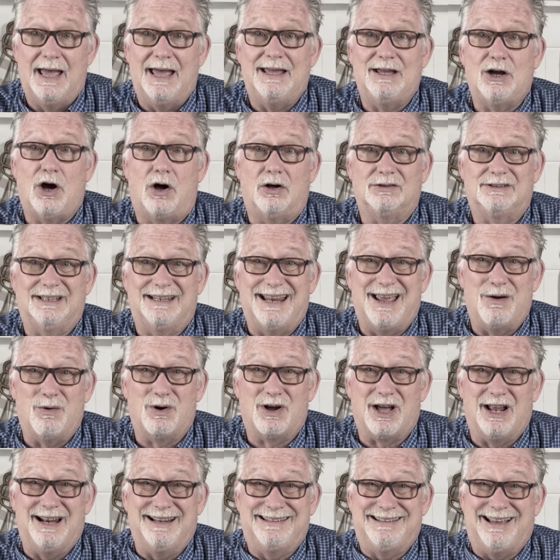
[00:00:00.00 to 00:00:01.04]
Hey y'all, today we're
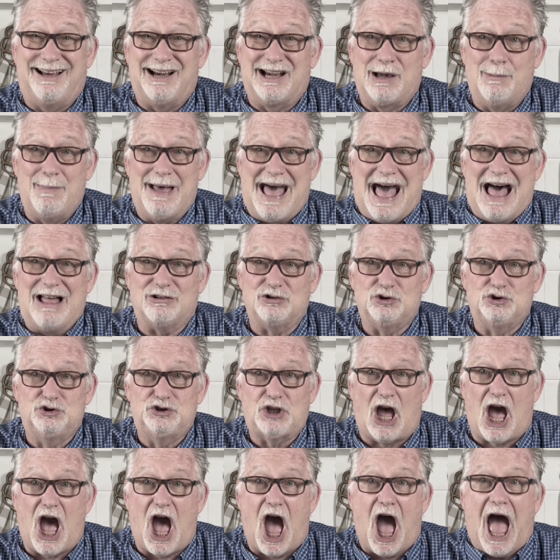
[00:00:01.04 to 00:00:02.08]
gonna talk about
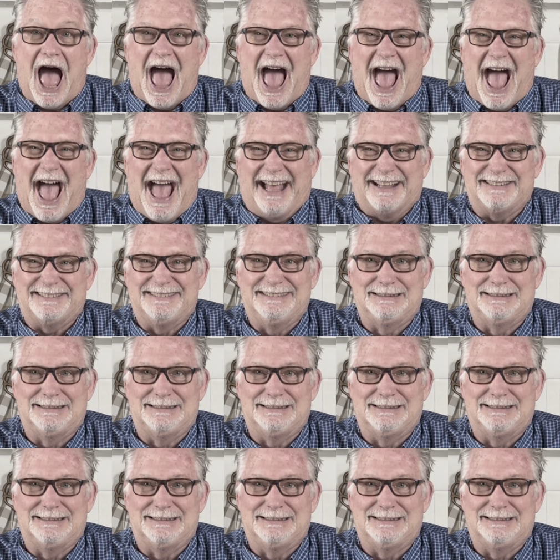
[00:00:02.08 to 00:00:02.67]
ah,